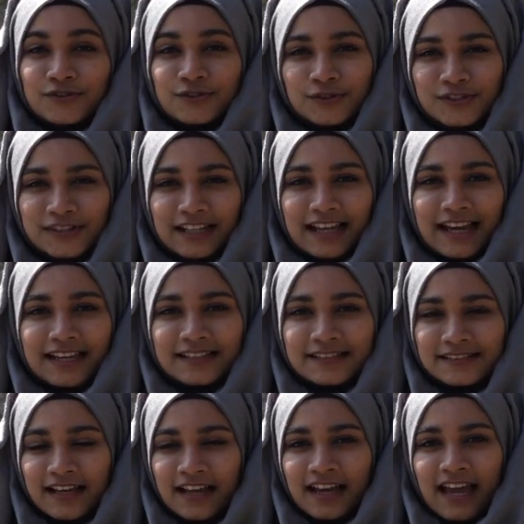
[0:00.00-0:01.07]
to
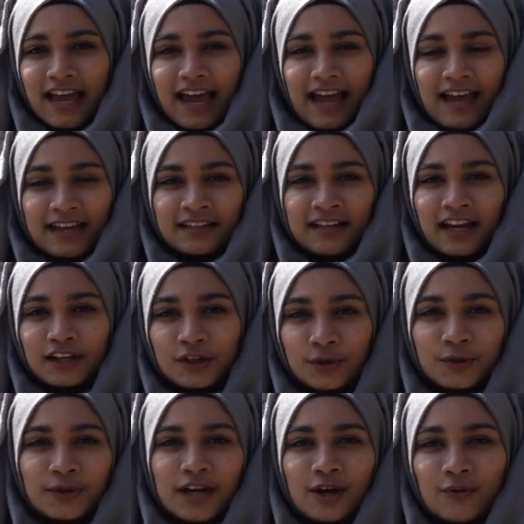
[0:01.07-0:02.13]
socialize, and
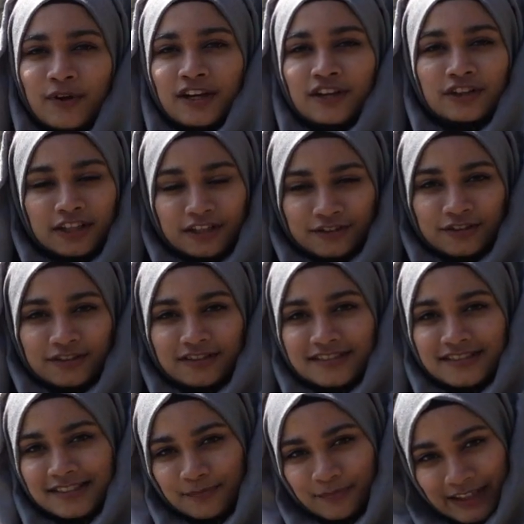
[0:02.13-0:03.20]
Agora, where you could
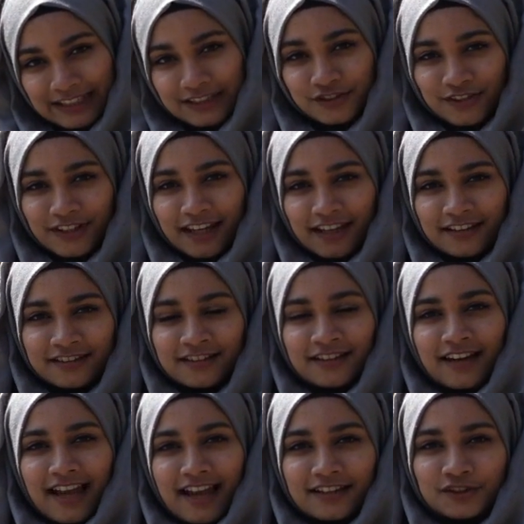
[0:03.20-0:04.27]
meet
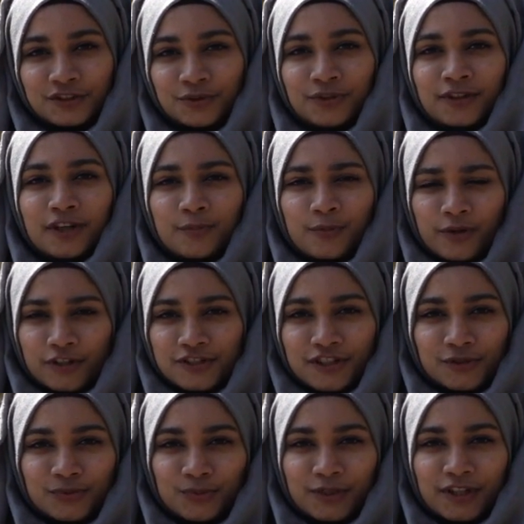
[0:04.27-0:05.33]
together and do your
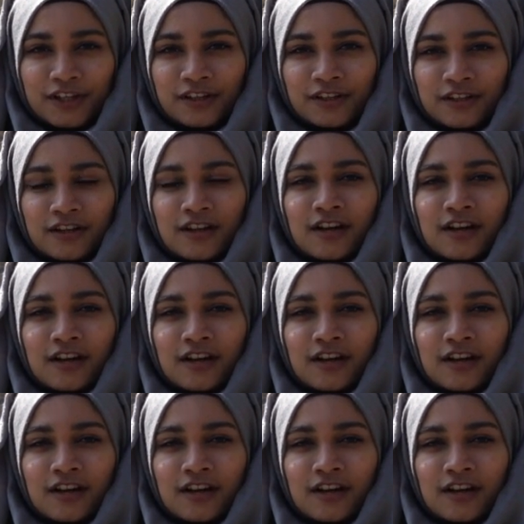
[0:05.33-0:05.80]
project work.